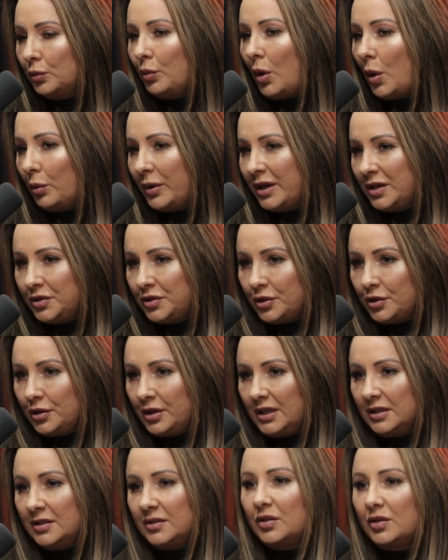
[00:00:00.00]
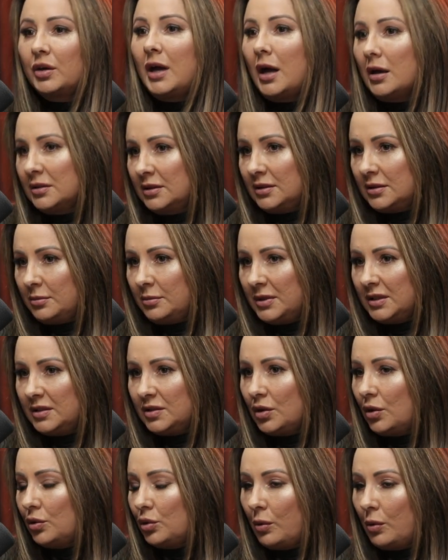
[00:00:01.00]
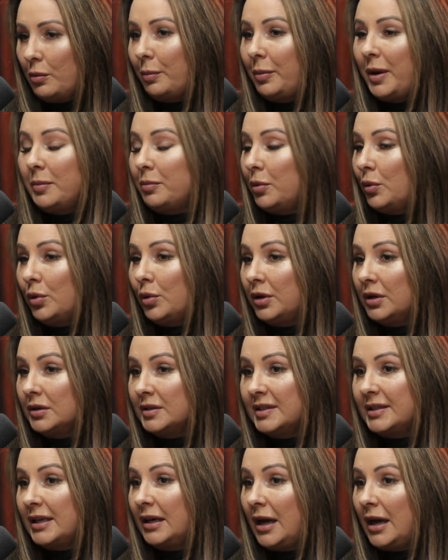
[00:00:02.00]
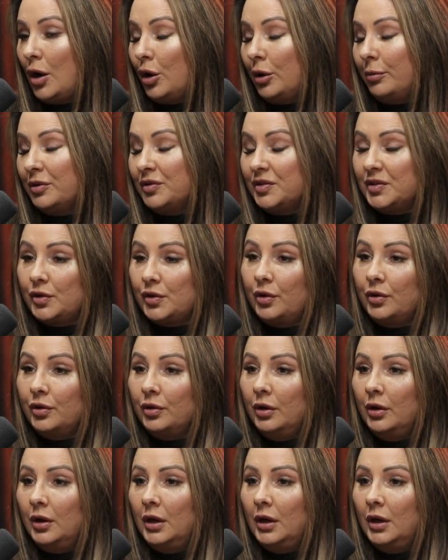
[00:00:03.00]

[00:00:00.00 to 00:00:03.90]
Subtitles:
what we do is so custom, it's not normal. People couldn't sit at home and sew,